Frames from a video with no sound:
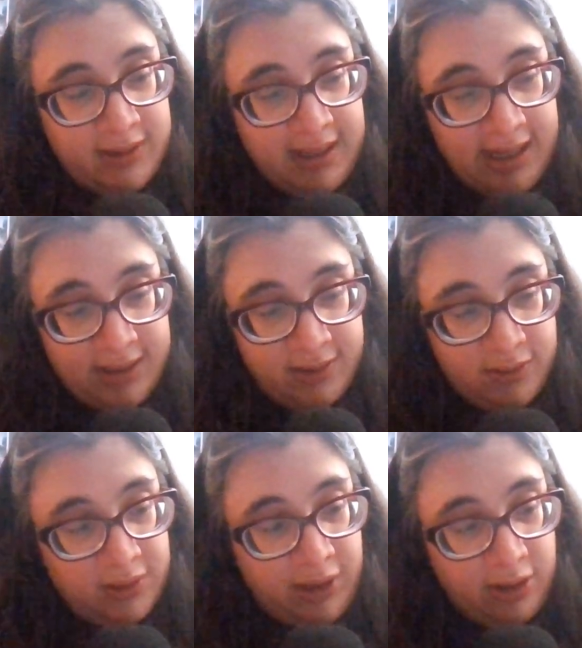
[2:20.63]
the
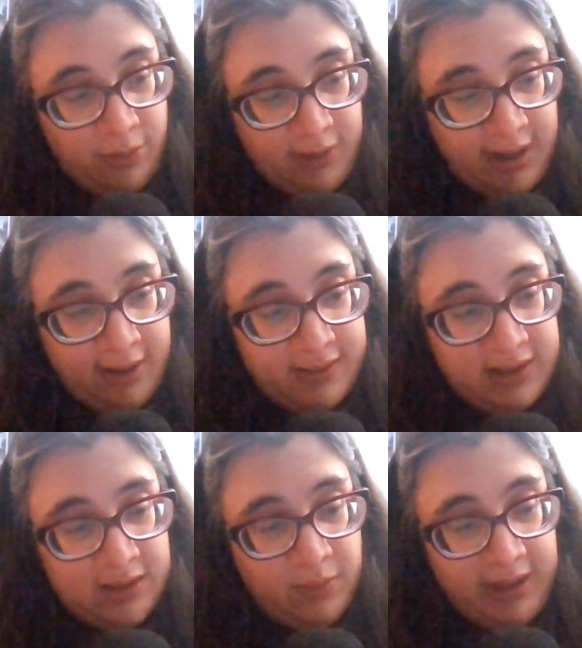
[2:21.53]
answers to your prayers
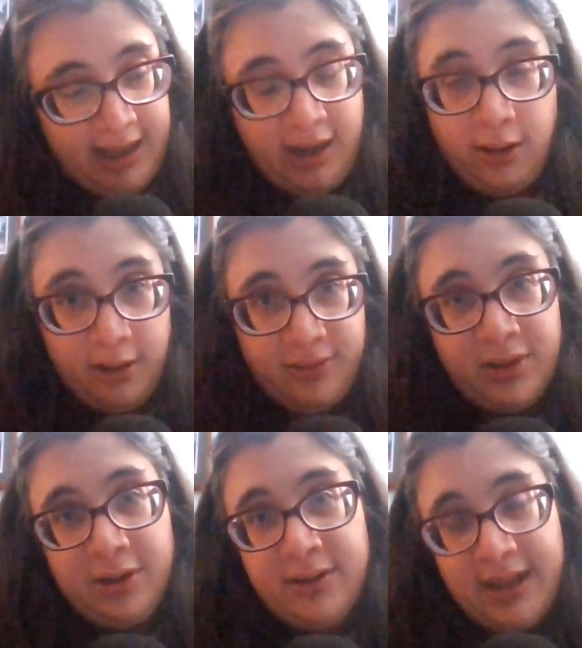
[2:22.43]
and to planet Earth
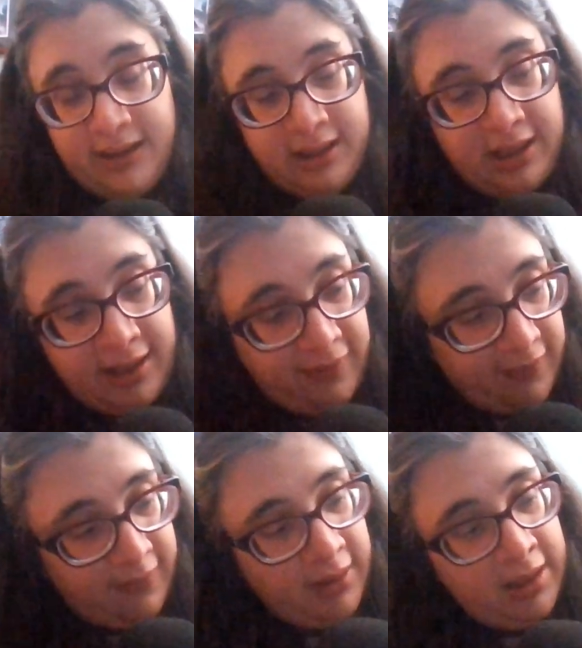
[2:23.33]
and your daily life.